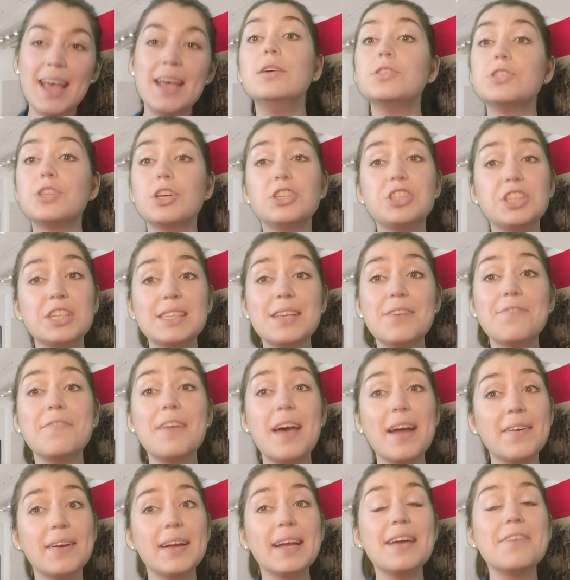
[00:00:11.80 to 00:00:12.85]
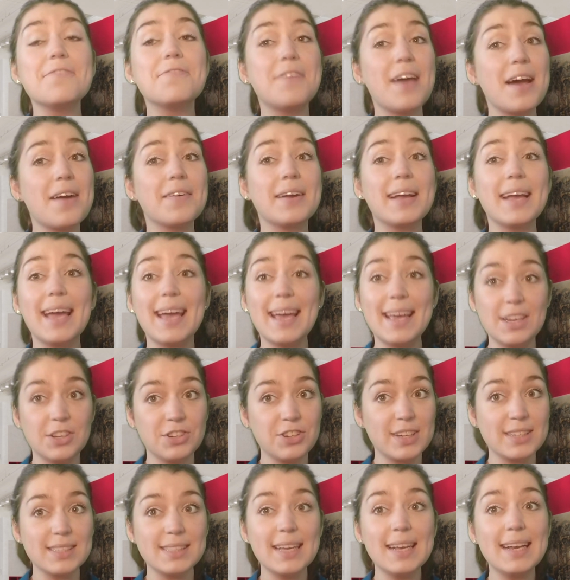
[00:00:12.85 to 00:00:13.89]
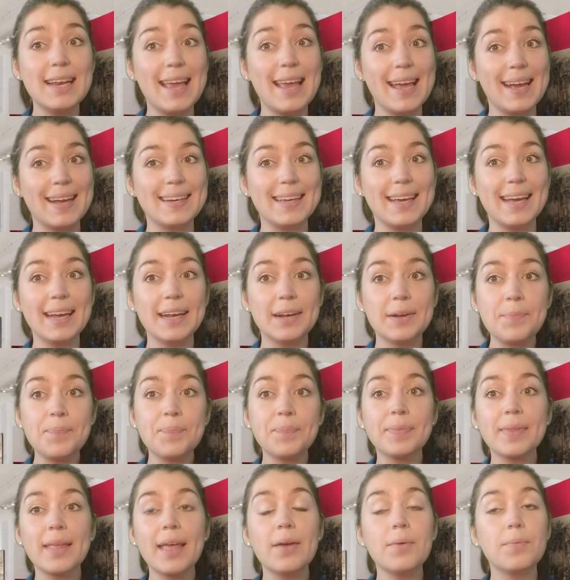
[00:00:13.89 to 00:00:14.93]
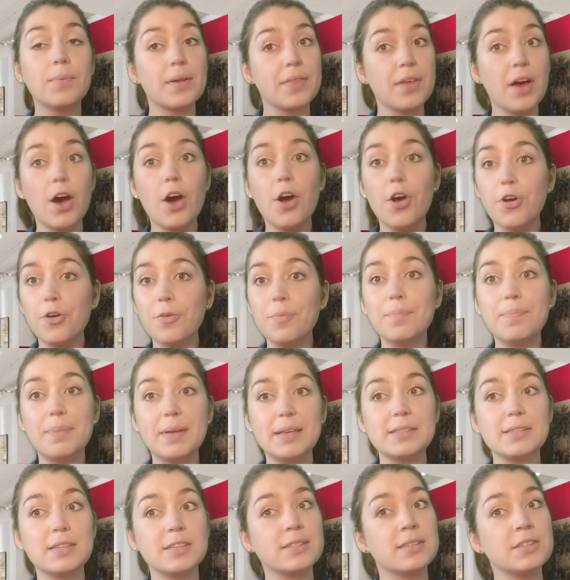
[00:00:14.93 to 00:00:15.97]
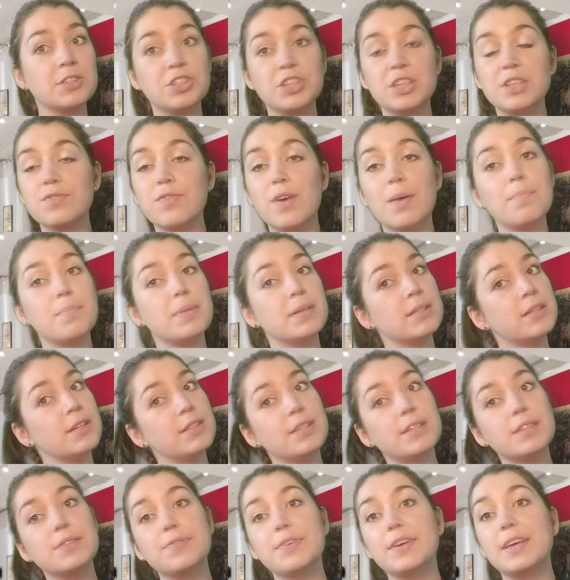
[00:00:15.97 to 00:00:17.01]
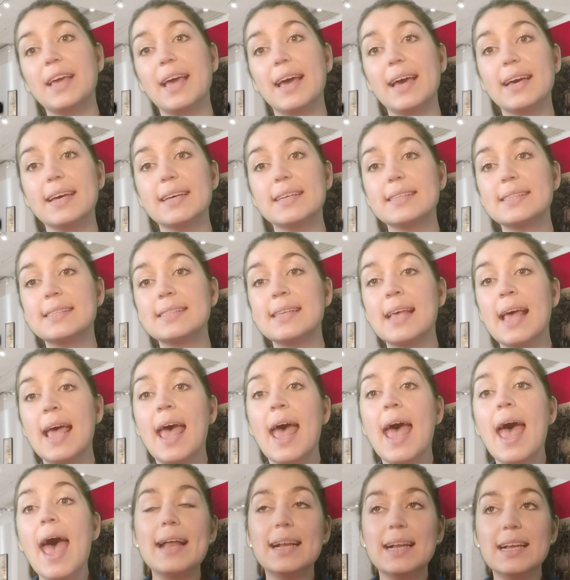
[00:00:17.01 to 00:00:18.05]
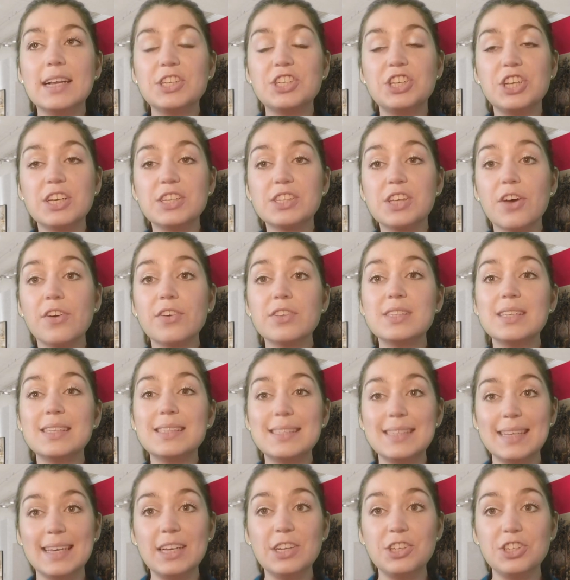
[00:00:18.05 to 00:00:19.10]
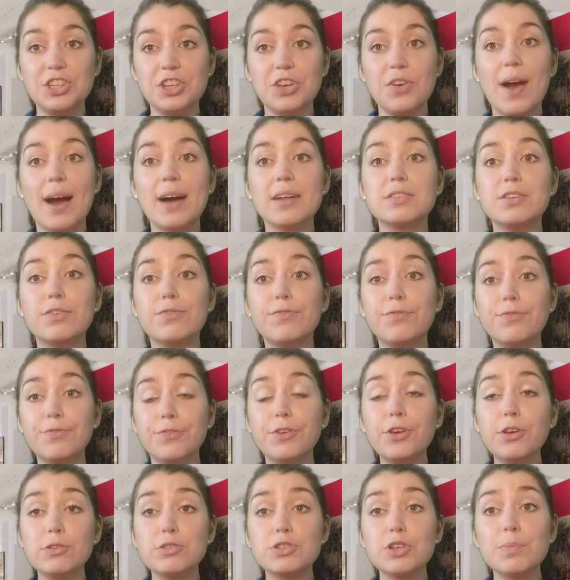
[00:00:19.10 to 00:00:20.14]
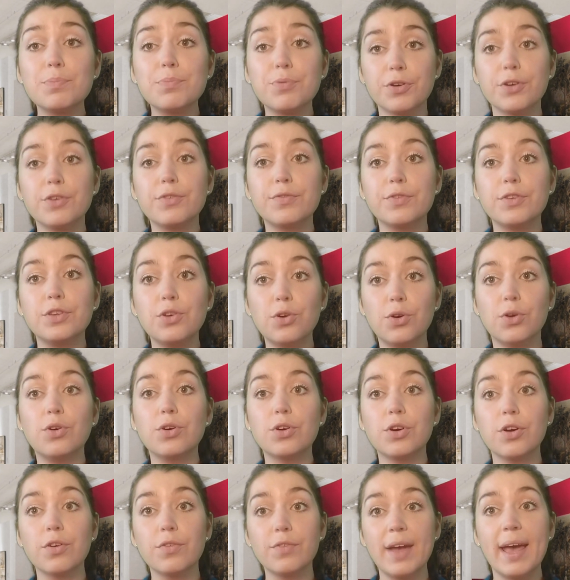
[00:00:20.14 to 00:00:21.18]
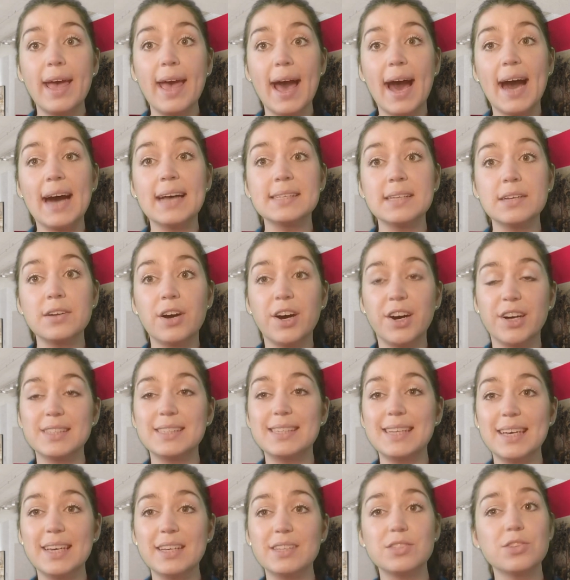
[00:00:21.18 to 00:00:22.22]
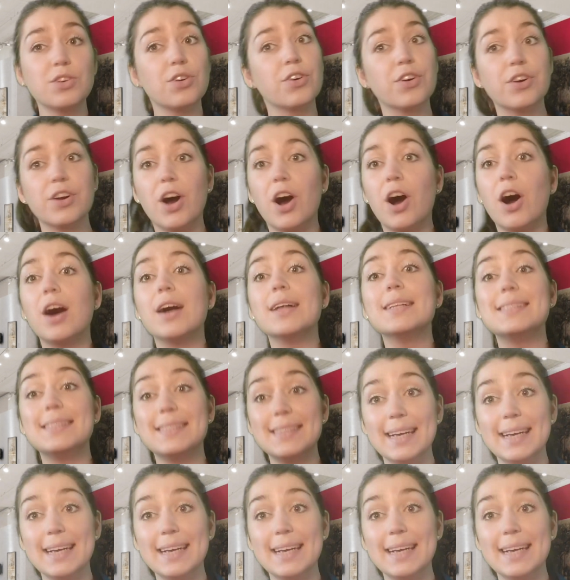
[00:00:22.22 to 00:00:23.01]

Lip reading: So she's a very, very interesting lady with her own business, and she's run businesses for years. And she's going to teach you how to future-proof your career as an artist or an art